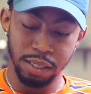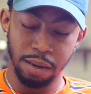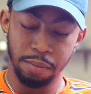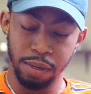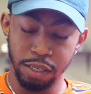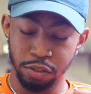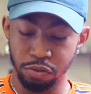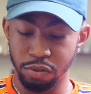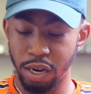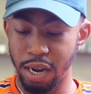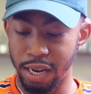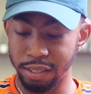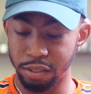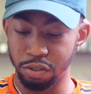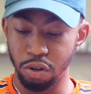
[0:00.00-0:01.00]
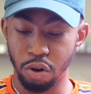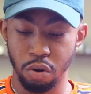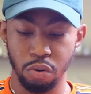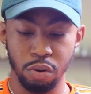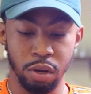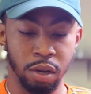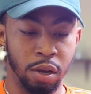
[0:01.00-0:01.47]
and I'm gonna let you guys
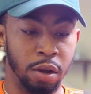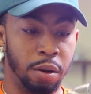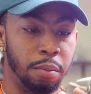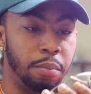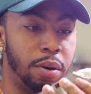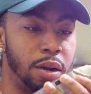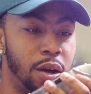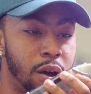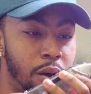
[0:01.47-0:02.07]
know. But